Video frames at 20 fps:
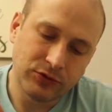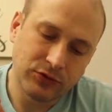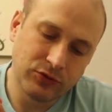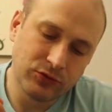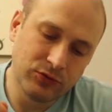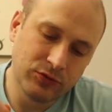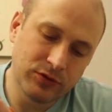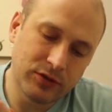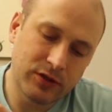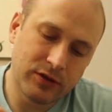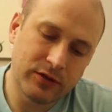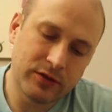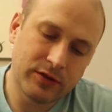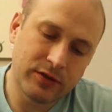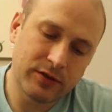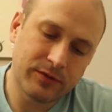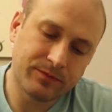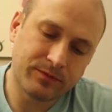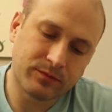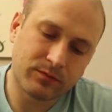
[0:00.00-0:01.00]
Do
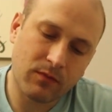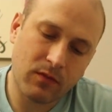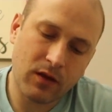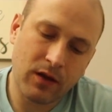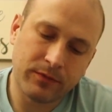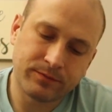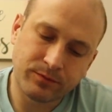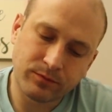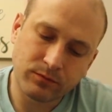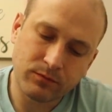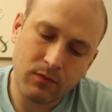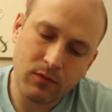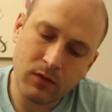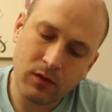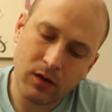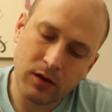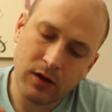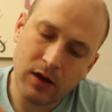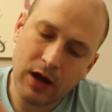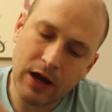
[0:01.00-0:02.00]
not.
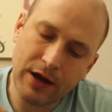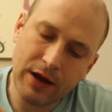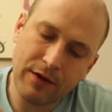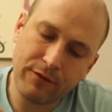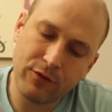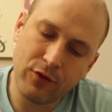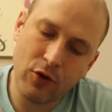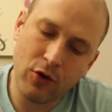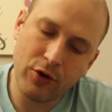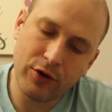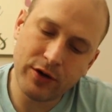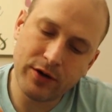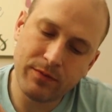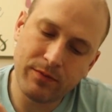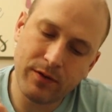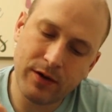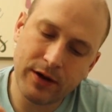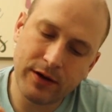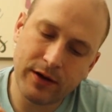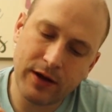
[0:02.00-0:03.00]
I have heard
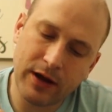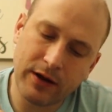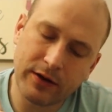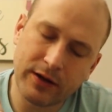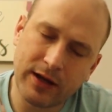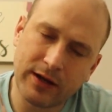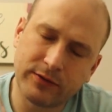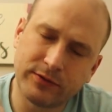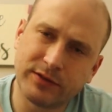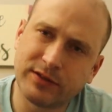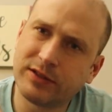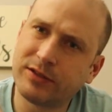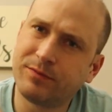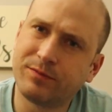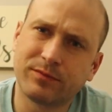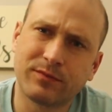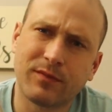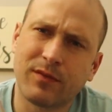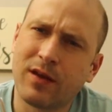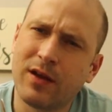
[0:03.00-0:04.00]
it, but I cannot
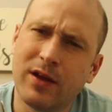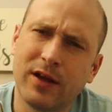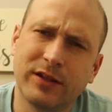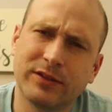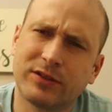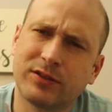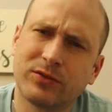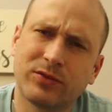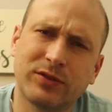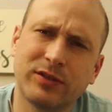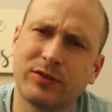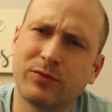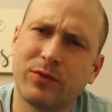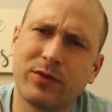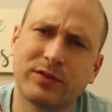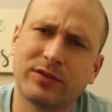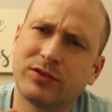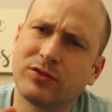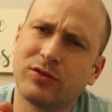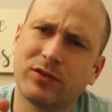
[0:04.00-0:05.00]
associate
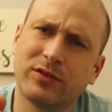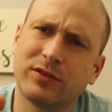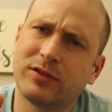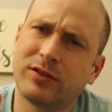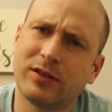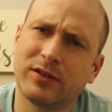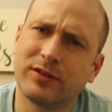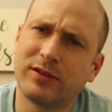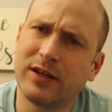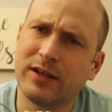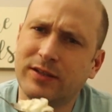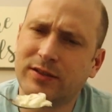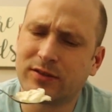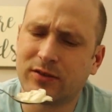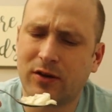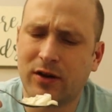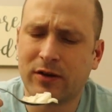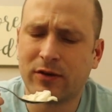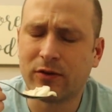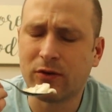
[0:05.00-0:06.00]
with certain
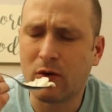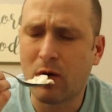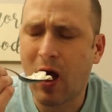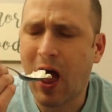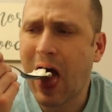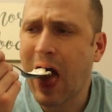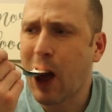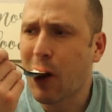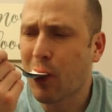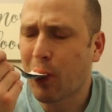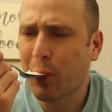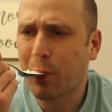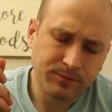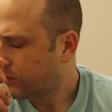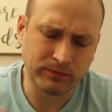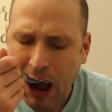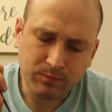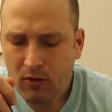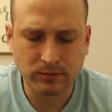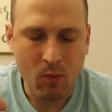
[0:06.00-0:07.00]
tastes. I don't know.
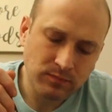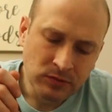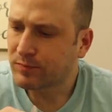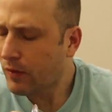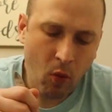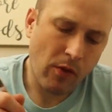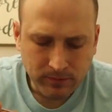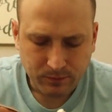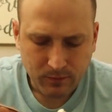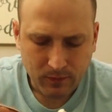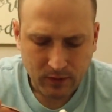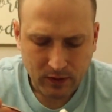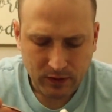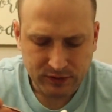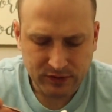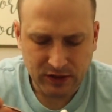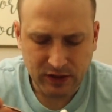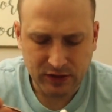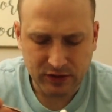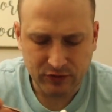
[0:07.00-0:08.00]

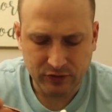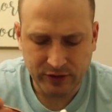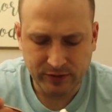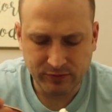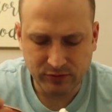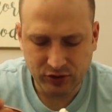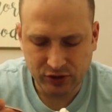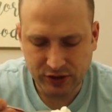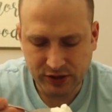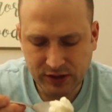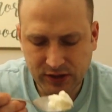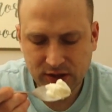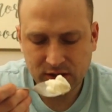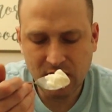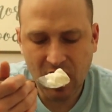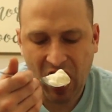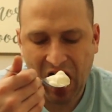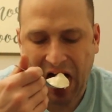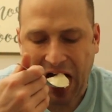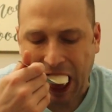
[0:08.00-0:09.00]
Is that cream
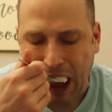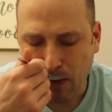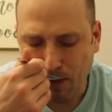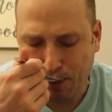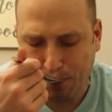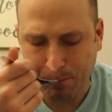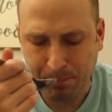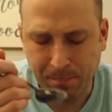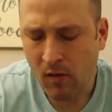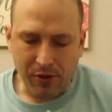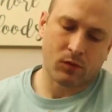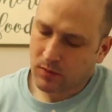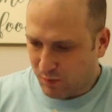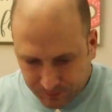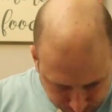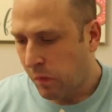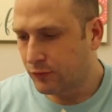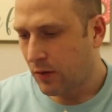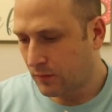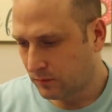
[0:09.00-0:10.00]
cheese?
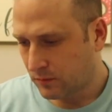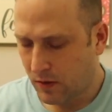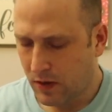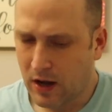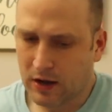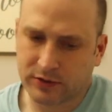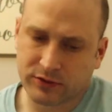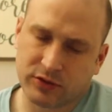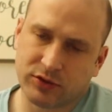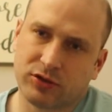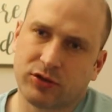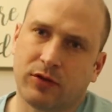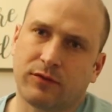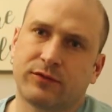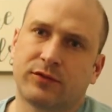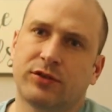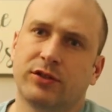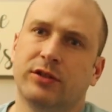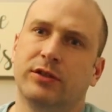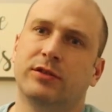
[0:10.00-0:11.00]
Yeah, it's a
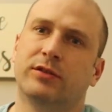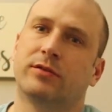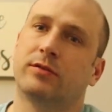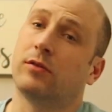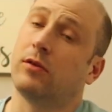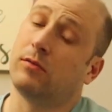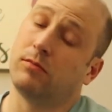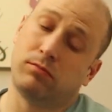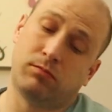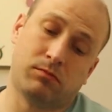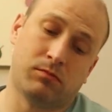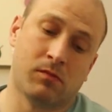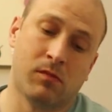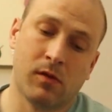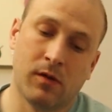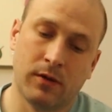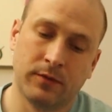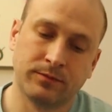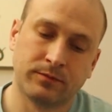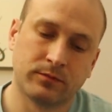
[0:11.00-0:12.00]
soft cheese, so.
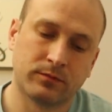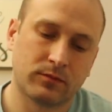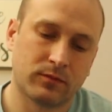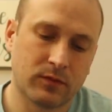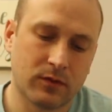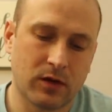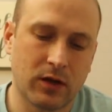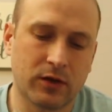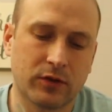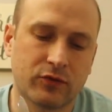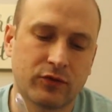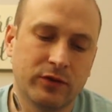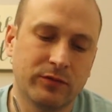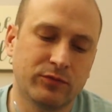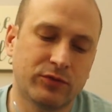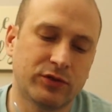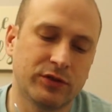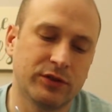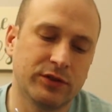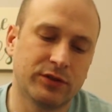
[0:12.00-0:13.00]
Kind of
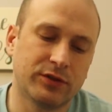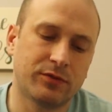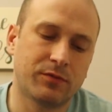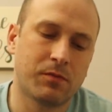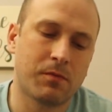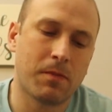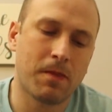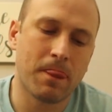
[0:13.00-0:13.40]
cream cheese.